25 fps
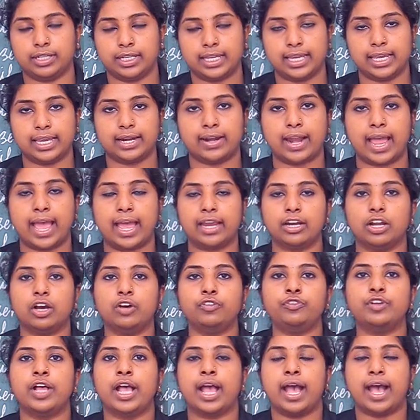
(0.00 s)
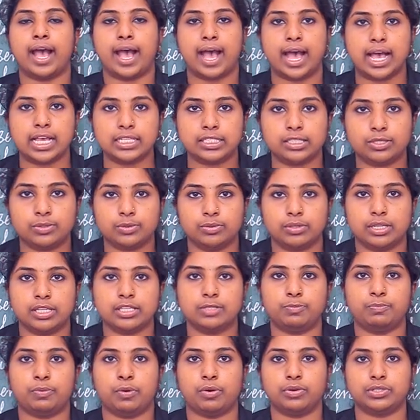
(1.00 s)
He ran off as soon
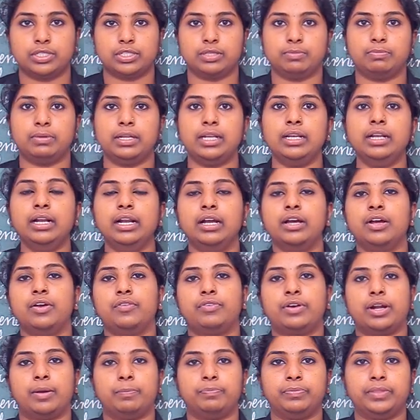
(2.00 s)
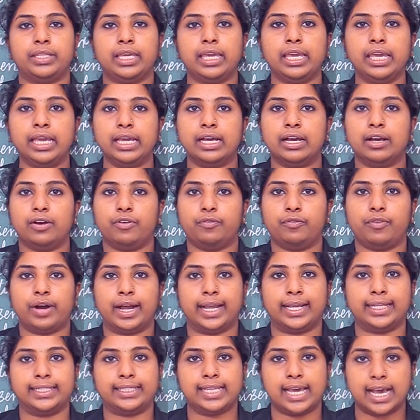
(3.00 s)
as possible from the
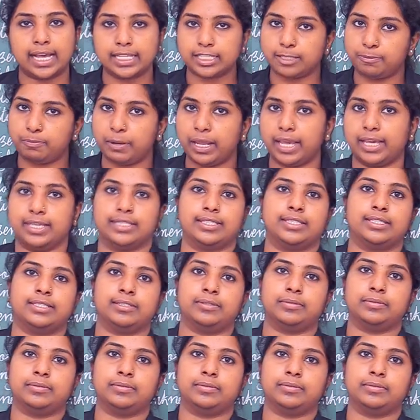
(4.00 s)
vaidya's place.